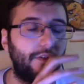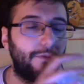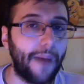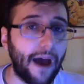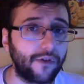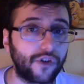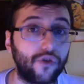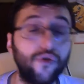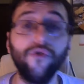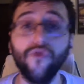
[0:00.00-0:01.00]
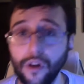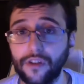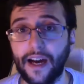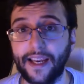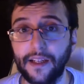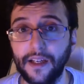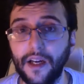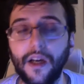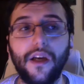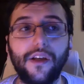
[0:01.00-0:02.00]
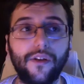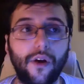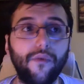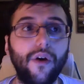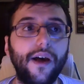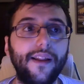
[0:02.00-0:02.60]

Bowser to look like. You know,